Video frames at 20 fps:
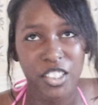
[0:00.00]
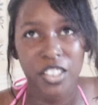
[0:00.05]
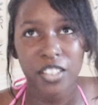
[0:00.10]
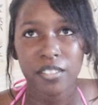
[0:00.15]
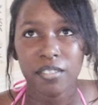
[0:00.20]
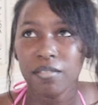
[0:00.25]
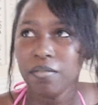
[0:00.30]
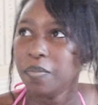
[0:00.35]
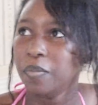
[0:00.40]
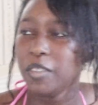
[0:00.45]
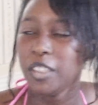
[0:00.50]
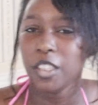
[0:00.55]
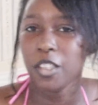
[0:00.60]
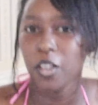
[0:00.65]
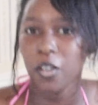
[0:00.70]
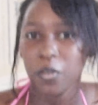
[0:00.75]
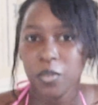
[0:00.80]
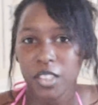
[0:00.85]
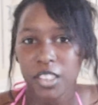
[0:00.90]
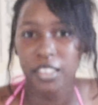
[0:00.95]
you
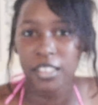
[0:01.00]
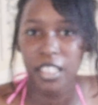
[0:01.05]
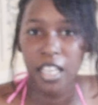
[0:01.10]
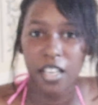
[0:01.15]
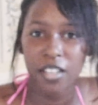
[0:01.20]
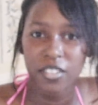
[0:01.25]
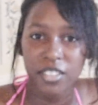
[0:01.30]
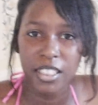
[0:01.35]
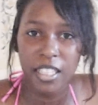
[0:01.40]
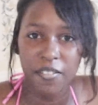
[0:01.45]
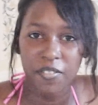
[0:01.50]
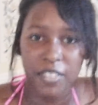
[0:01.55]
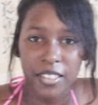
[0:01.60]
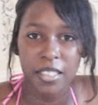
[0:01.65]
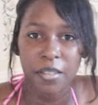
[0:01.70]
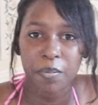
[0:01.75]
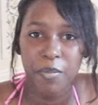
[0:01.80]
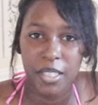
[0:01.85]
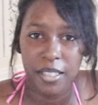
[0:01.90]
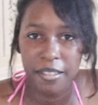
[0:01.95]
know, designers have
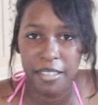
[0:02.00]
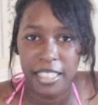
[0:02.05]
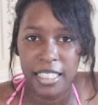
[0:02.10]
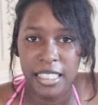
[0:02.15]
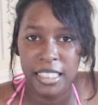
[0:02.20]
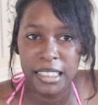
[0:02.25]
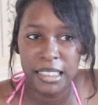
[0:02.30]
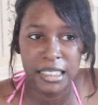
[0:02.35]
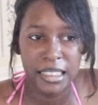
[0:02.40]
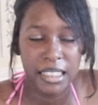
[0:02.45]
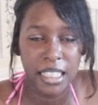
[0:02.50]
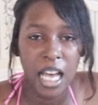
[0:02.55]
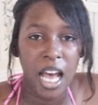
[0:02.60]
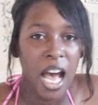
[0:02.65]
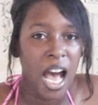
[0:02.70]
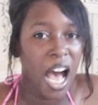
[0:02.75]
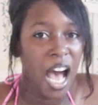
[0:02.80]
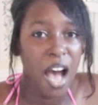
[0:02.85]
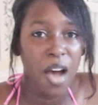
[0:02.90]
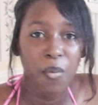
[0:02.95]
sent me things.
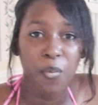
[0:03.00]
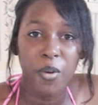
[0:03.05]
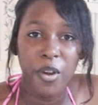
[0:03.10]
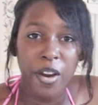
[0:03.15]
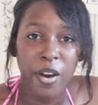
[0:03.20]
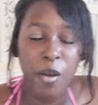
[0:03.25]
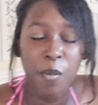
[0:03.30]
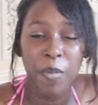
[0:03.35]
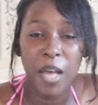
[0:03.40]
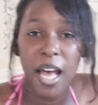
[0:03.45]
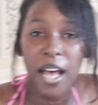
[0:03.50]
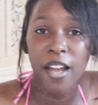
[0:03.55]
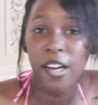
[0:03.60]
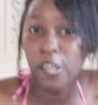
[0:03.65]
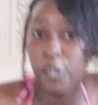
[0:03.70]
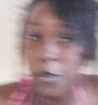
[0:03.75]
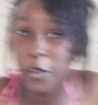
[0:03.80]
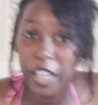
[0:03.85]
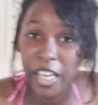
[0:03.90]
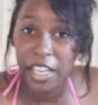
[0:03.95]
I wear them. I
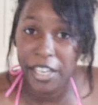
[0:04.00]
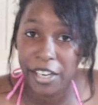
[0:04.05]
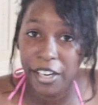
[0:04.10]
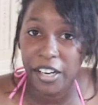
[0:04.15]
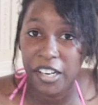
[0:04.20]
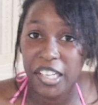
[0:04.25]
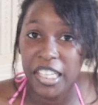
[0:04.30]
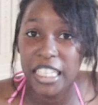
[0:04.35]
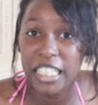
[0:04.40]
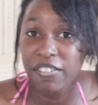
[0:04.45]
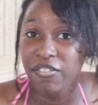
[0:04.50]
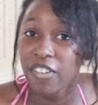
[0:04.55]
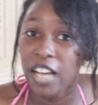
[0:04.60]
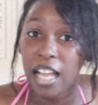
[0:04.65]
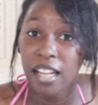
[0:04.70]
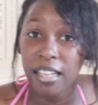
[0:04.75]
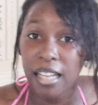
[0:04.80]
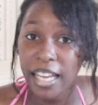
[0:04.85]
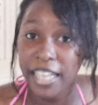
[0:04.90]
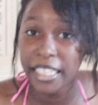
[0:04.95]
don't care. If
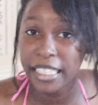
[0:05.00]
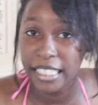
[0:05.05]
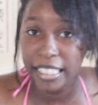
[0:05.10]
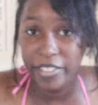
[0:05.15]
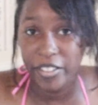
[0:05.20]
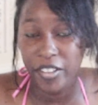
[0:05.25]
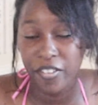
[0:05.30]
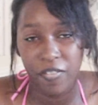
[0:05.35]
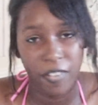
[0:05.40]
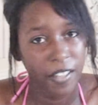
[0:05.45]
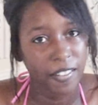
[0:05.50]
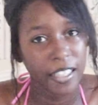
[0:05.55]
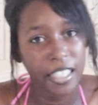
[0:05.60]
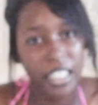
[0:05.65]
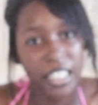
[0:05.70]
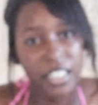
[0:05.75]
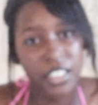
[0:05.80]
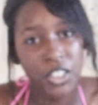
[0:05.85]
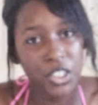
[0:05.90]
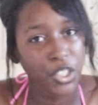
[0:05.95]
I like it, if I
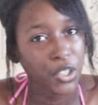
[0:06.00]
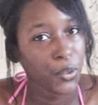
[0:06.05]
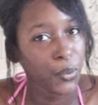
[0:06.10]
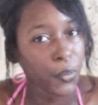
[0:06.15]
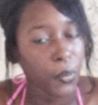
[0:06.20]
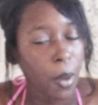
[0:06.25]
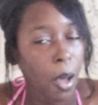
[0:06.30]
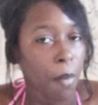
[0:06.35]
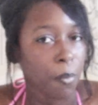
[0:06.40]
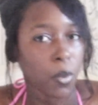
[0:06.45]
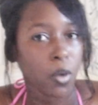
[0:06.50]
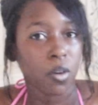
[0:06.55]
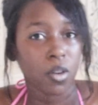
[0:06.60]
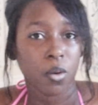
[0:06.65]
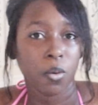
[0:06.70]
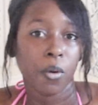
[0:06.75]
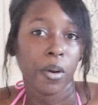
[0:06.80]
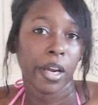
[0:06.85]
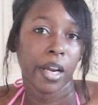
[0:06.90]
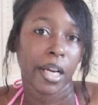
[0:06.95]
think it's cute, I'm going
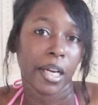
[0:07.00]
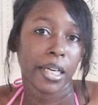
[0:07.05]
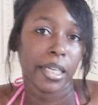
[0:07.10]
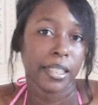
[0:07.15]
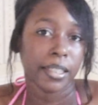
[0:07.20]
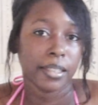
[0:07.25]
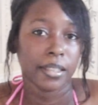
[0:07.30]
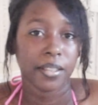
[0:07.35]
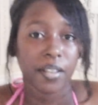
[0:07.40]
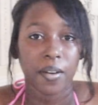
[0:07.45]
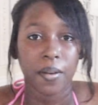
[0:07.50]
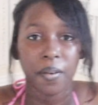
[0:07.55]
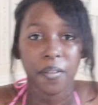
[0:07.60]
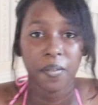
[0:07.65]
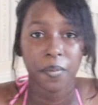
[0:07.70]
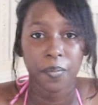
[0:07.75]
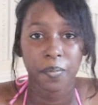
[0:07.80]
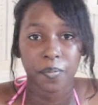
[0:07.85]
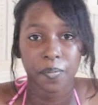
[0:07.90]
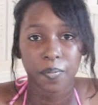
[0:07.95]
to wear it. Let, let's
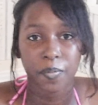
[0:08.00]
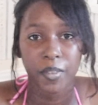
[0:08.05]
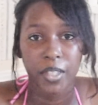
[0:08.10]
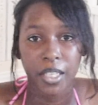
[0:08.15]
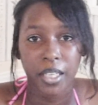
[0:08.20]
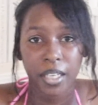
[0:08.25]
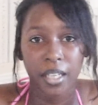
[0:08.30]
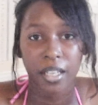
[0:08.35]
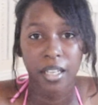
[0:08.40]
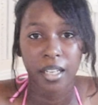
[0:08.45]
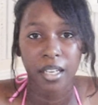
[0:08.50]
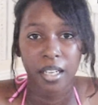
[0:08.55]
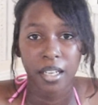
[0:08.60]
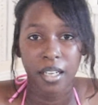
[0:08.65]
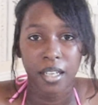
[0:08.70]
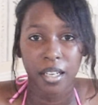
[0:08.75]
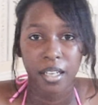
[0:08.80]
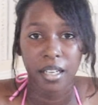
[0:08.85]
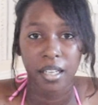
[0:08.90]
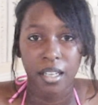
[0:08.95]
see that little, that,
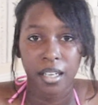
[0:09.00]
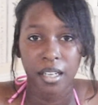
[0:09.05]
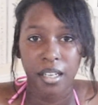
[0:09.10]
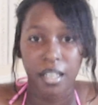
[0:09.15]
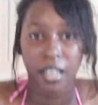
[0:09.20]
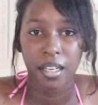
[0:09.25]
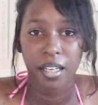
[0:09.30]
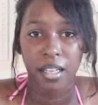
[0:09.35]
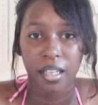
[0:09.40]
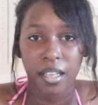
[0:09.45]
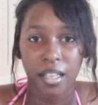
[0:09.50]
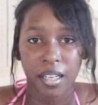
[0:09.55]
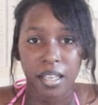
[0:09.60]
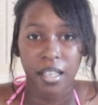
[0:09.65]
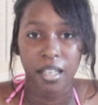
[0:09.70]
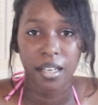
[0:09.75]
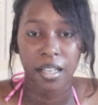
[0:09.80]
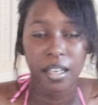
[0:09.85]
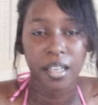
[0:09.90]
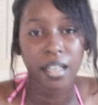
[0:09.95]
that sexy panty,
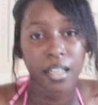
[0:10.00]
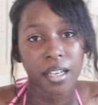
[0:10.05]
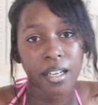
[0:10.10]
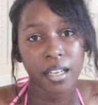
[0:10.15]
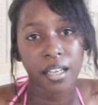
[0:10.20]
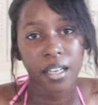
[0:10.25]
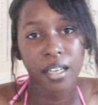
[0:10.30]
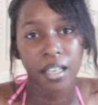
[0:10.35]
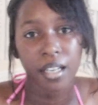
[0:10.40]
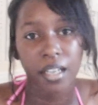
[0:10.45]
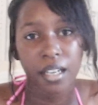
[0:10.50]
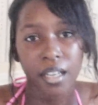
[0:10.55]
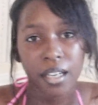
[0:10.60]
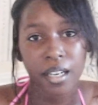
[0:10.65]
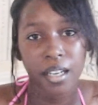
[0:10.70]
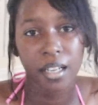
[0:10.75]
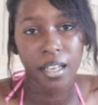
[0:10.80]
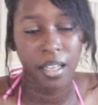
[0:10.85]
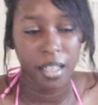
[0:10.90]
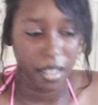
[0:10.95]
panty body again.
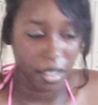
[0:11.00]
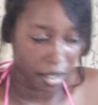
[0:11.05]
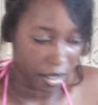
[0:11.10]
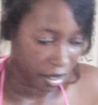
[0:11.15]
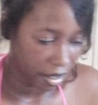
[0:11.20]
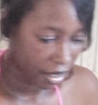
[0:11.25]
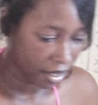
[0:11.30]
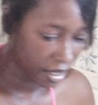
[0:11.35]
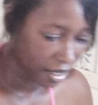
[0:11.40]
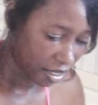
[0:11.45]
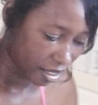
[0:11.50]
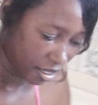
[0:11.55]
Let's see that ass real